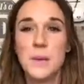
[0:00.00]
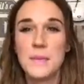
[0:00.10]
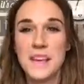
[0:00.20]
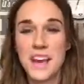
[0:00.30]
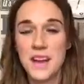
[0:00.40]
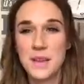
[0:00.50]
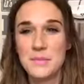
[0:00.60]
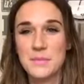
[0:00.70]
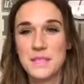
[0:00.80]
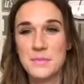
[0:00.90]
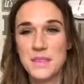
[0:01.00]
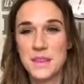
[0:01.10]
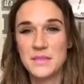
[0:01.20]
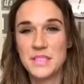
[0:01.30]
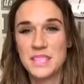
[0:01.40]
become something
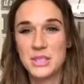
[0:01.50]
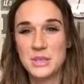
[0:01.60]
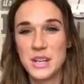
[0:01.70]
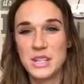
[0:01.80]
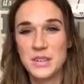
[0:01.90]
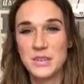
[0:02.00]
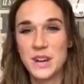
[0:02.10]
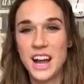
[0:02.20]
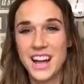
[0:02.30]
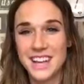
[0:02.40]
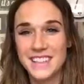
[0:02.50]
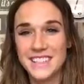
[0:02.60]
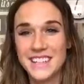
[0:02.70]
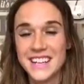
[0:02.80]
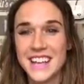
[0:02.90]
of a situation for us